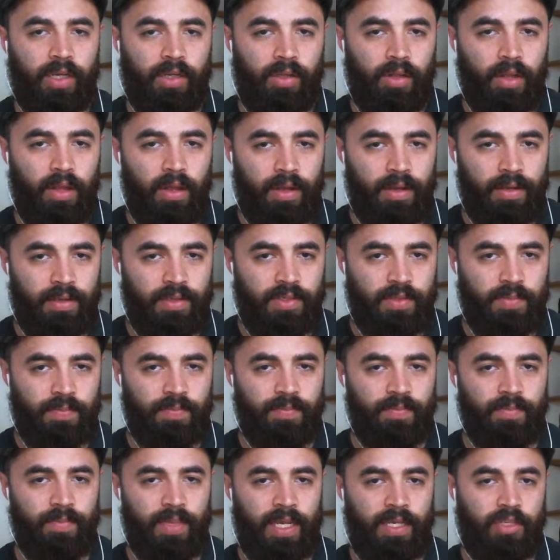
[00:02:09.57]
clause,
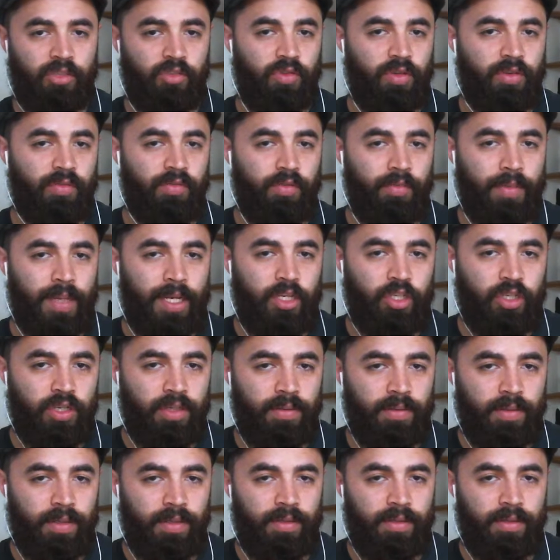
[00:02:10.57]
extra
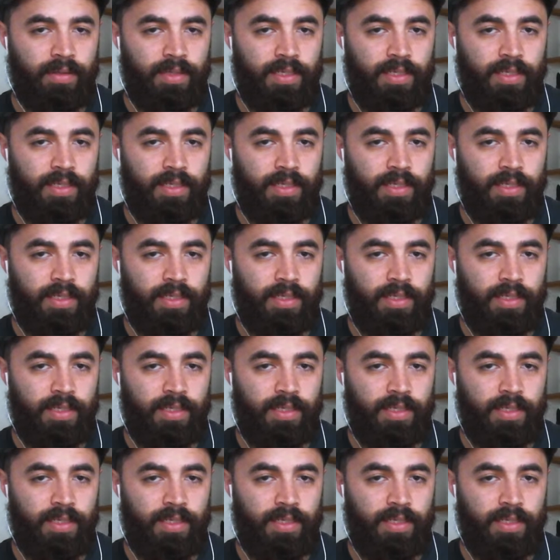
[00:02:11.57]
information.